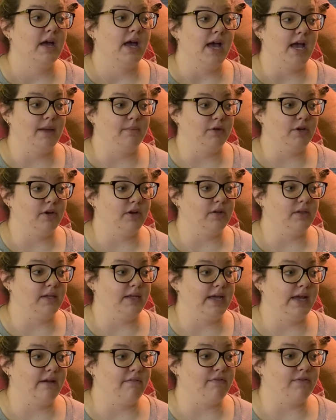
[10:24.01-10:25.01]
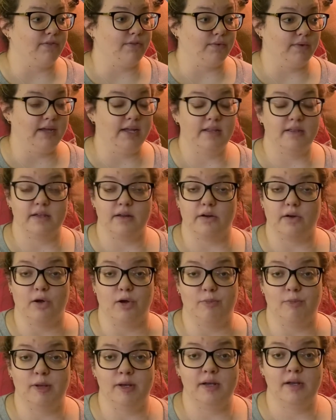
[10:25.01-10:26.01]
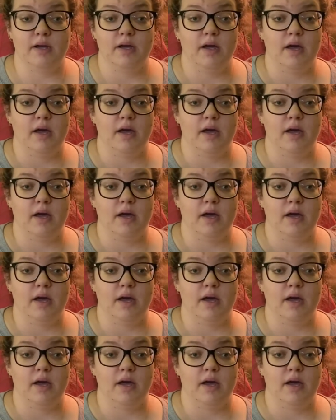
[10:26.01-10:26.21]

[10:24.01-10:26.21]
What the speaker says: I currently have 3 that are open.